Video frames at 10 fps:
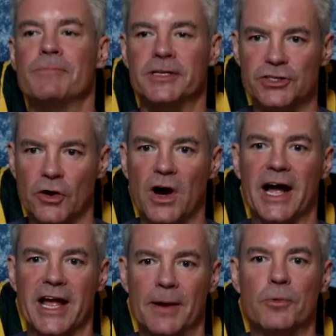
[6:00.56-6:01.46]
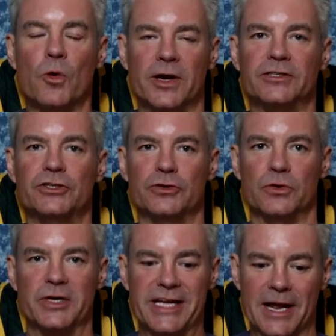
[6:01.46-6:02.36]
So I am going
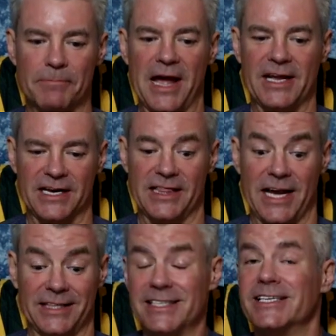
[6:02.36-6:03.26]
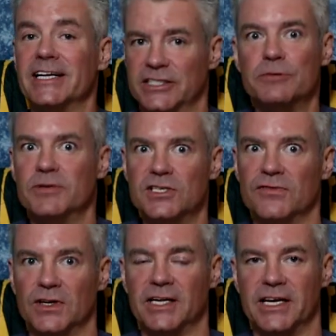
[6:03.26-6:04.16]
to get back into that. That's not
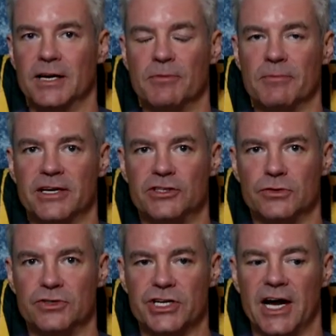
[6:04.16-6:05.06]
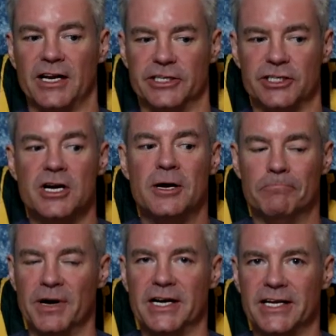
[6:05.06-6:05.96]
specifically going to be my June challenge,
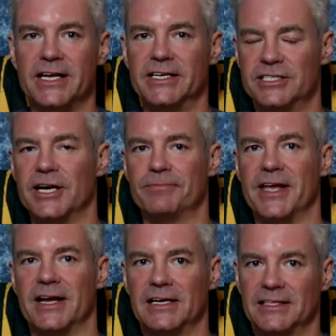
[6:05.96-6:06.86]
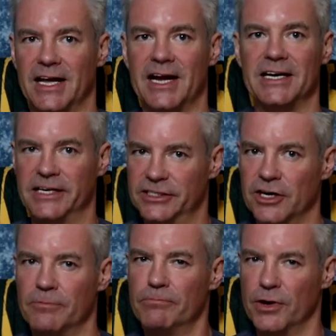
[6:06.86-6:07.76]
but it is something that I need to
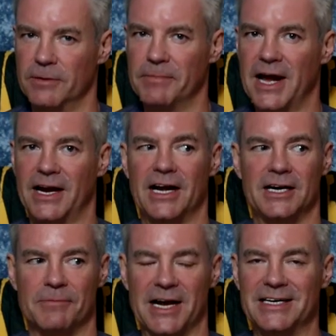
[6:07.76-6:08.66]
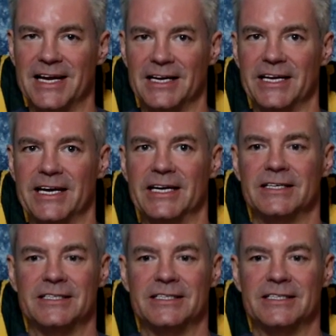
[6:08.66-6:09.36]
start putting back onto my daily,